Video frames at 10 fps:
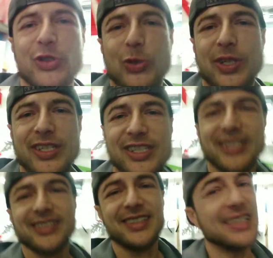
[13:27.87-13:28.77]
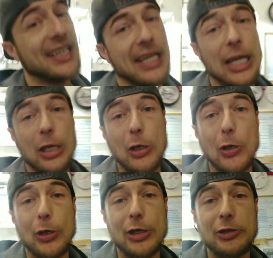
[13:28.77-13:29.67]
Too easy. It
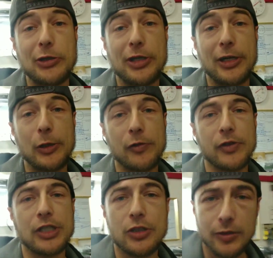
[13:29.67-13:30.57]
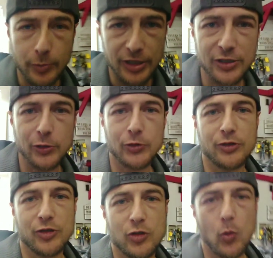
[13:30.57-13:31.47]
already took care of it just by doing the